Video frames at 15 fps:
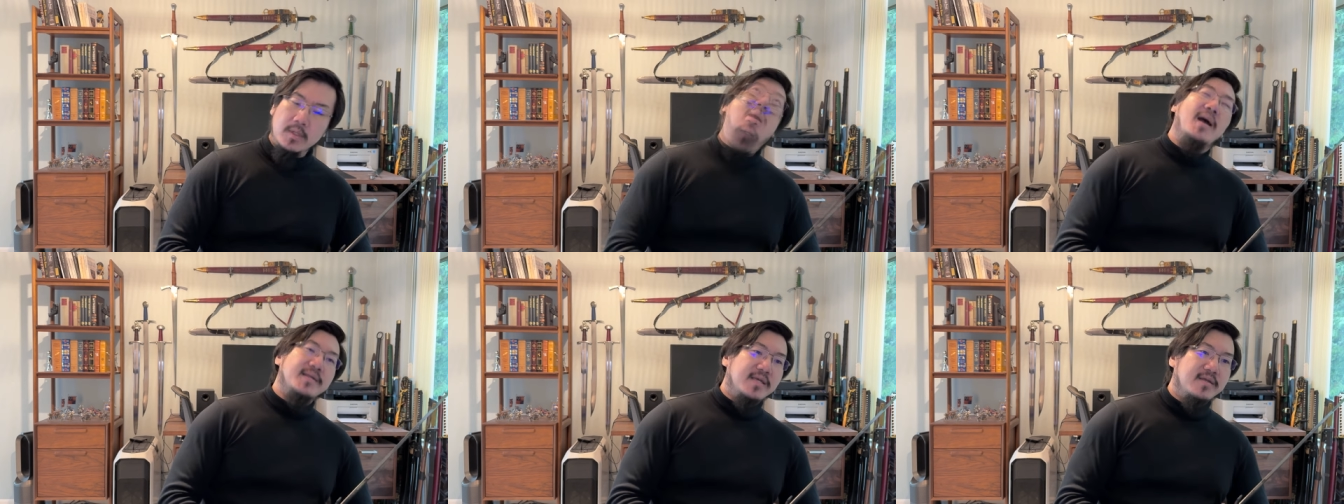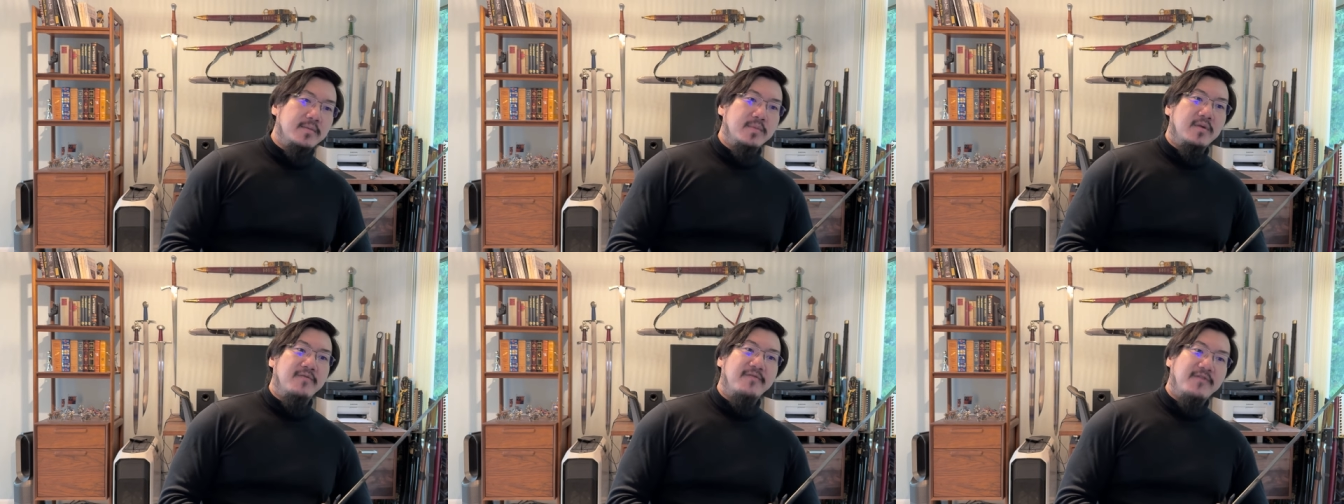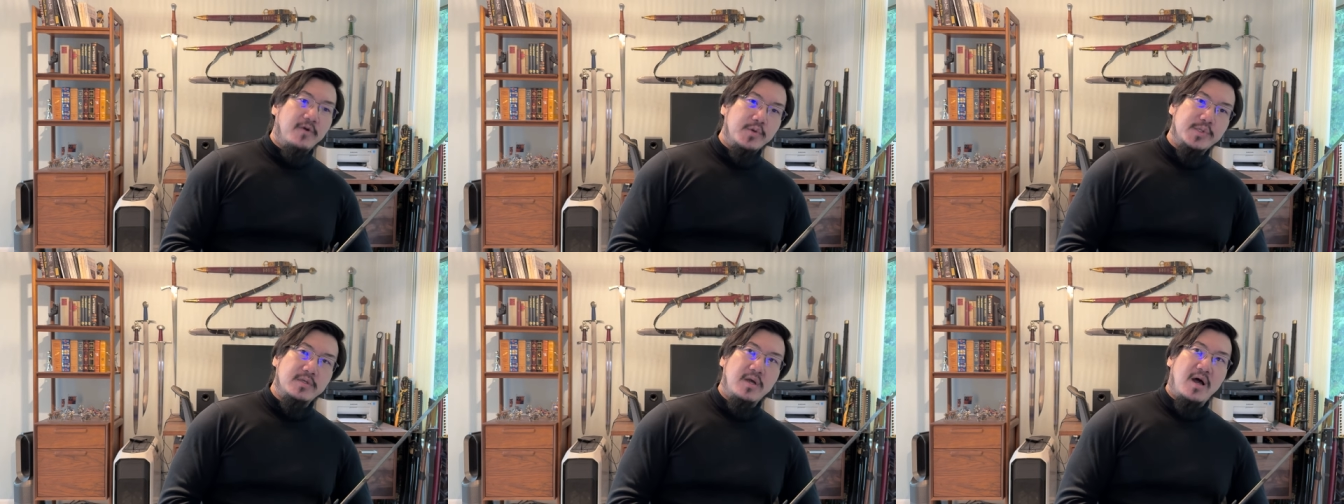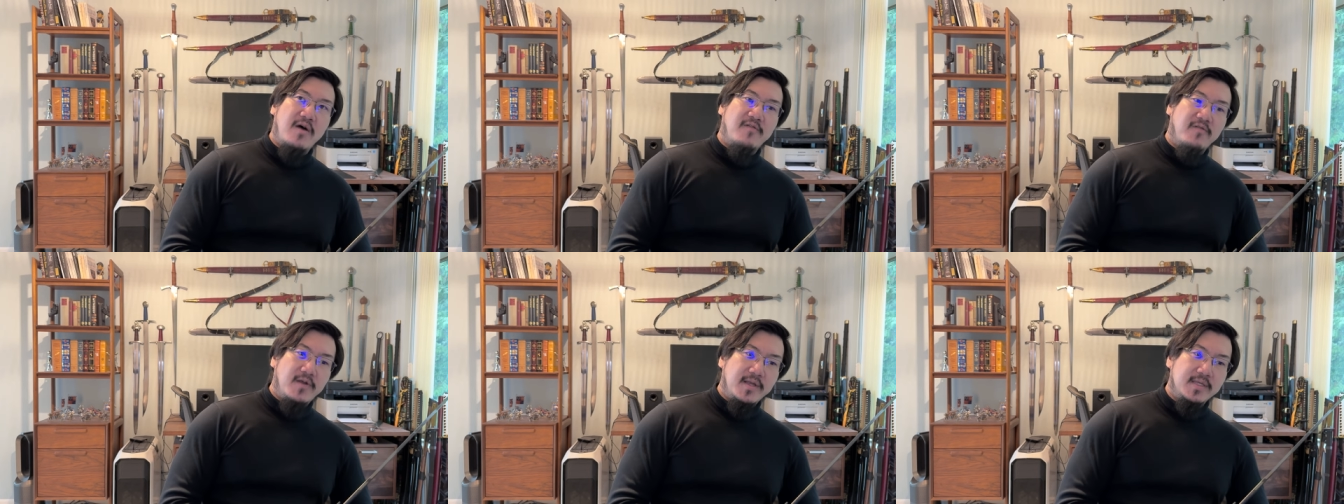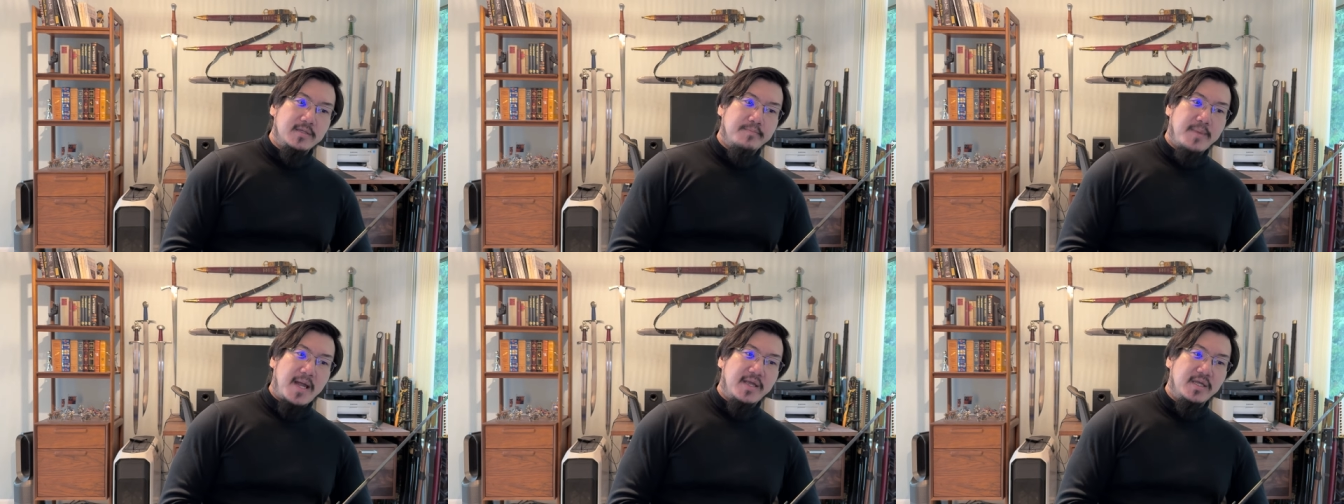I think some of the first offerings
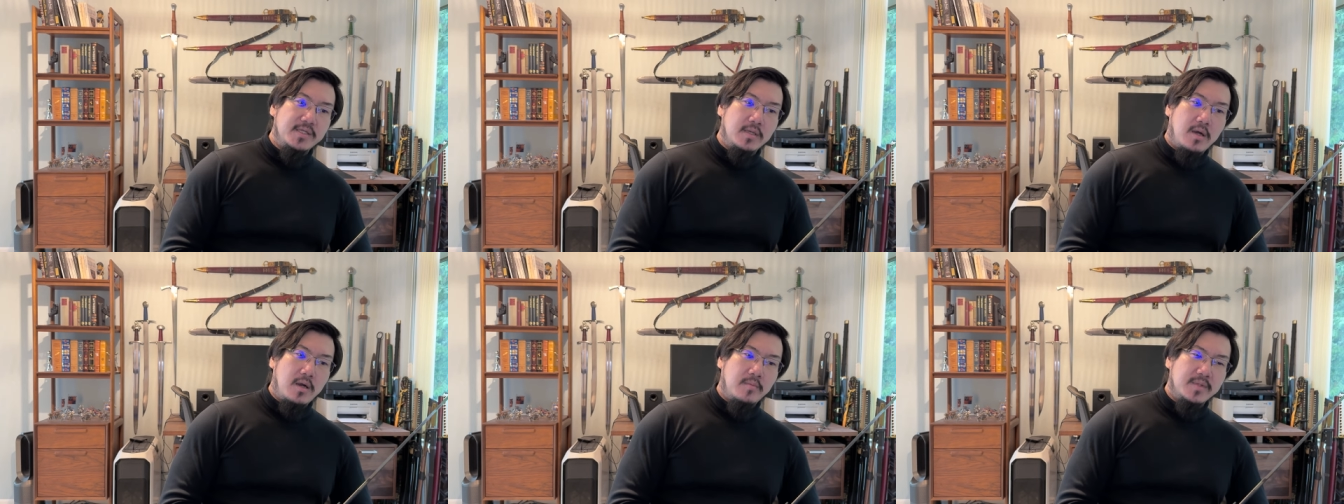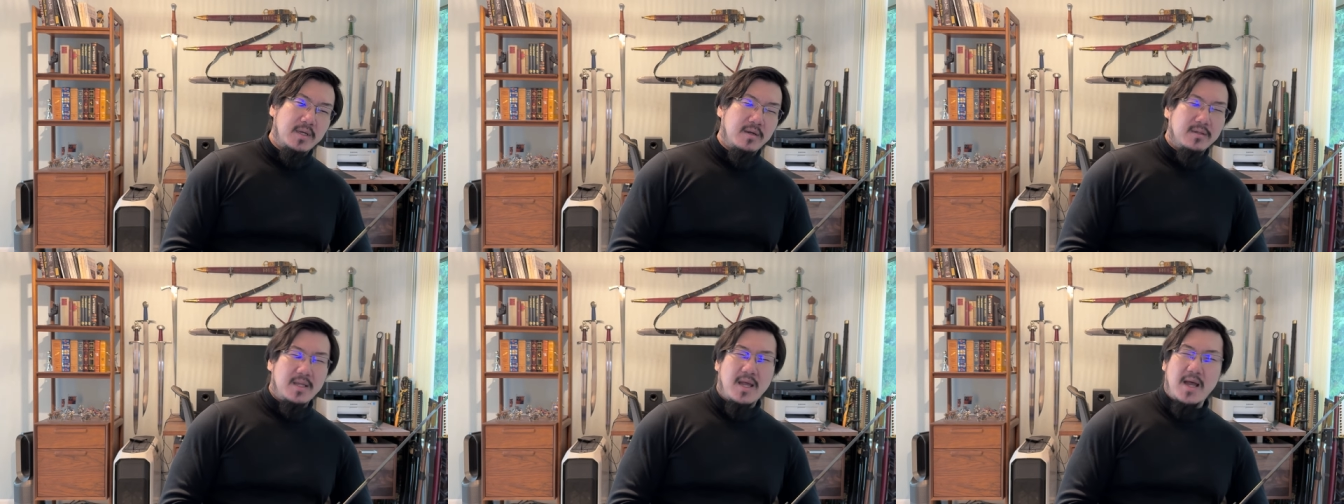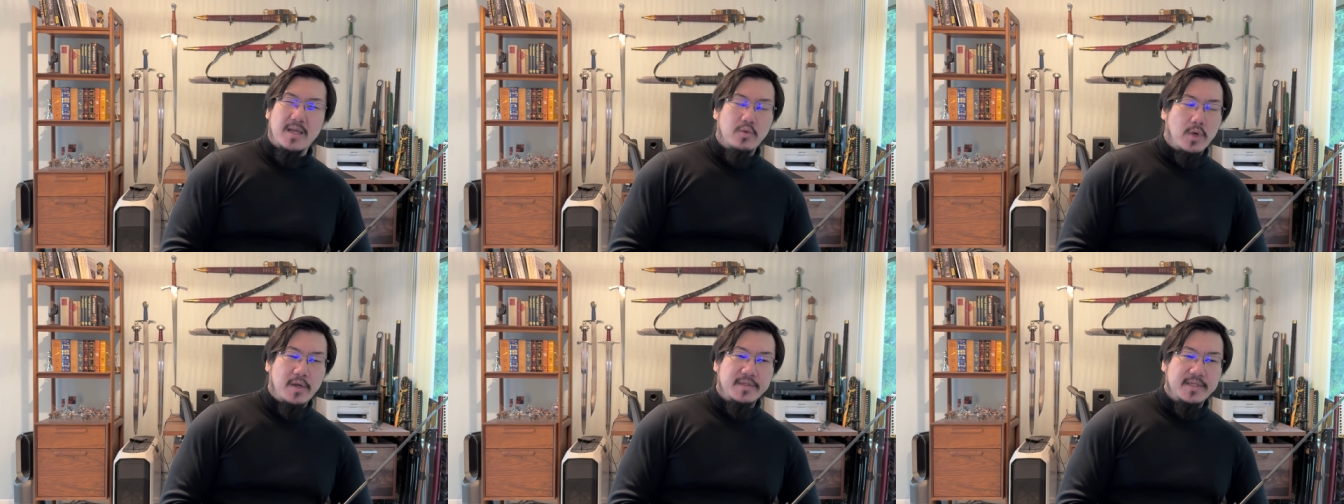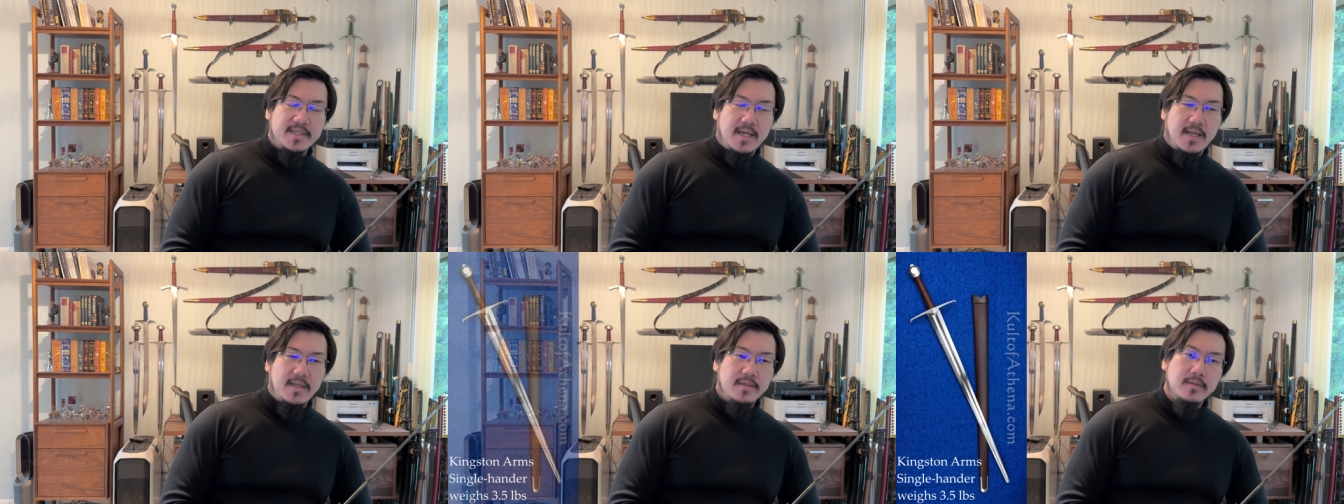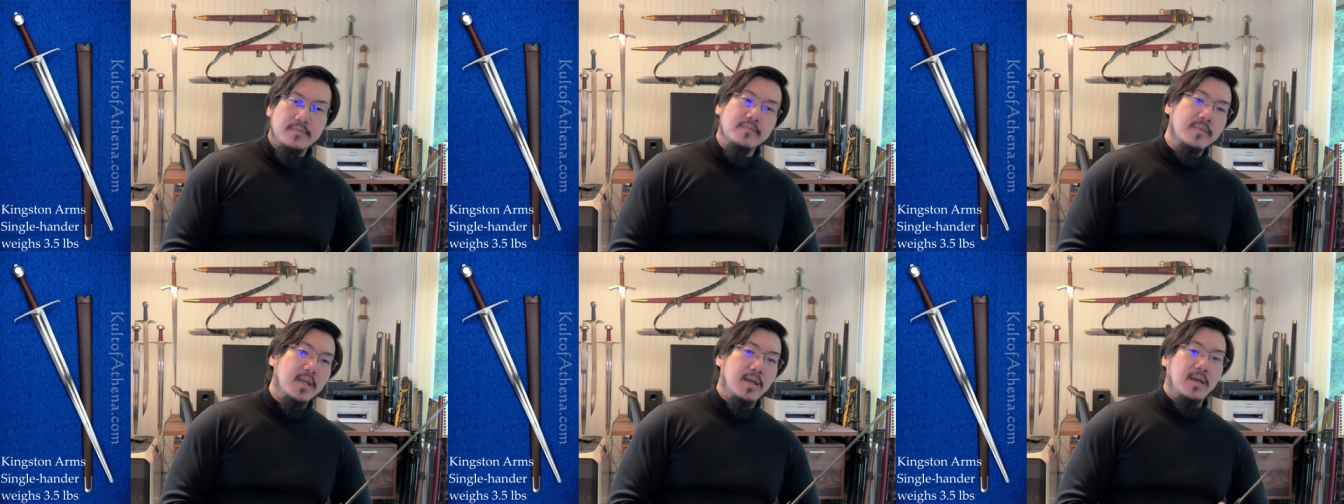by Kingston Arms are not well designed.
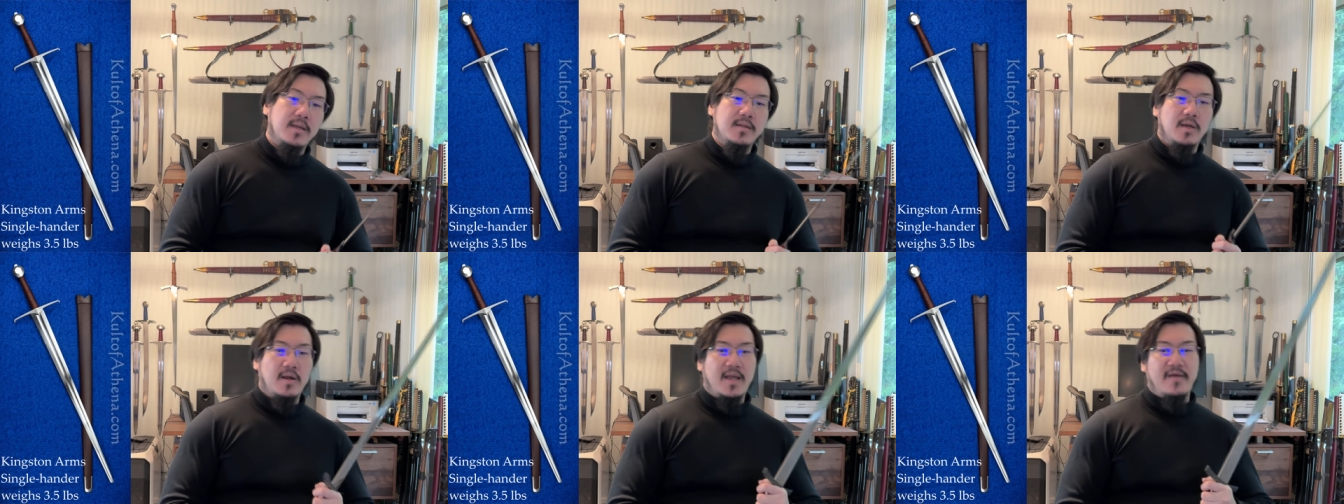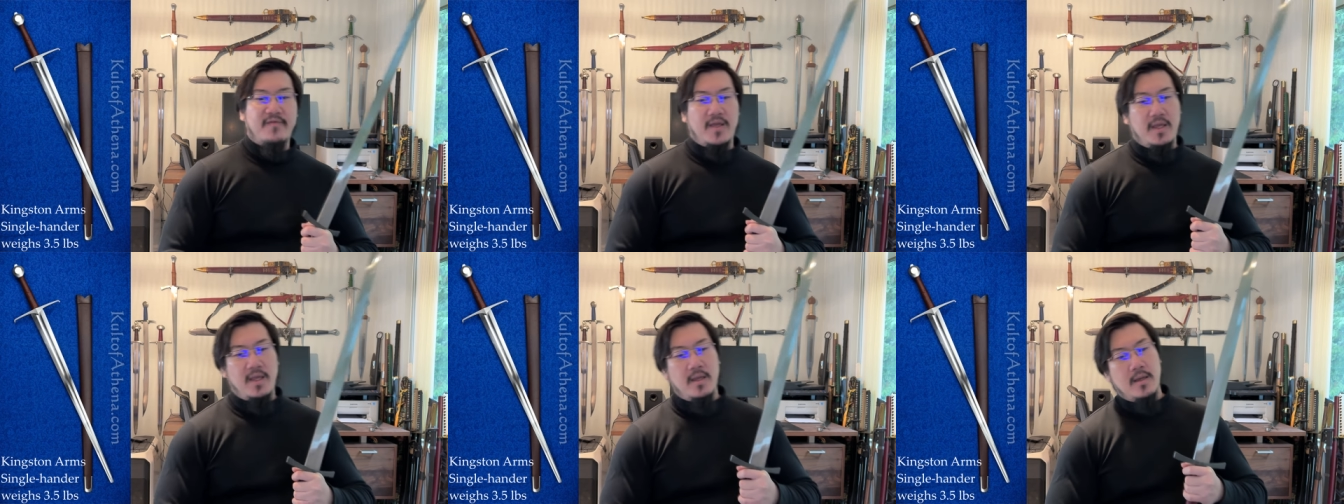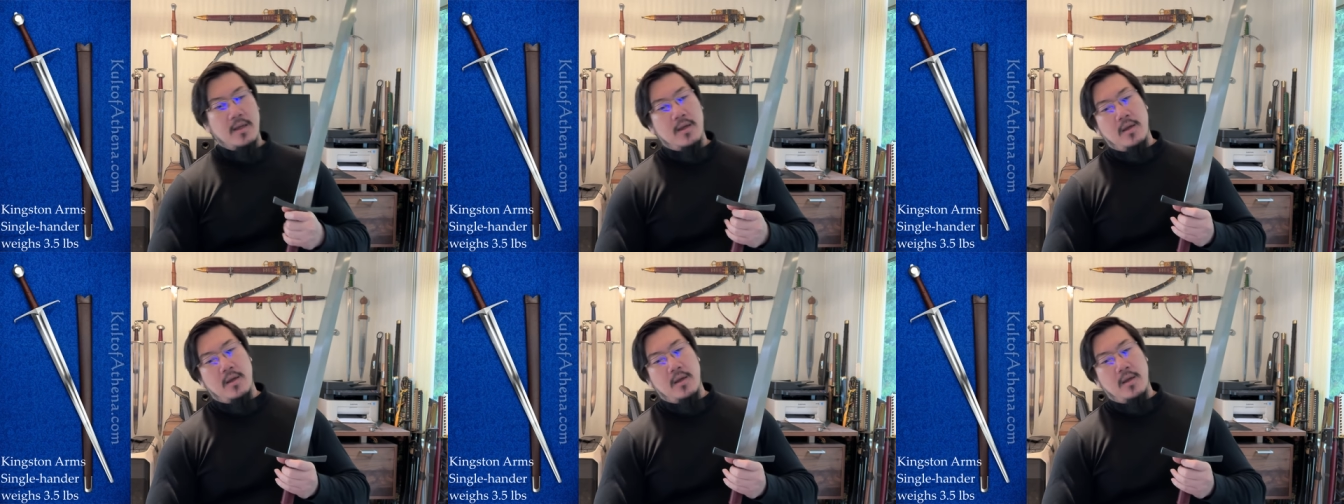Uh, they're heavy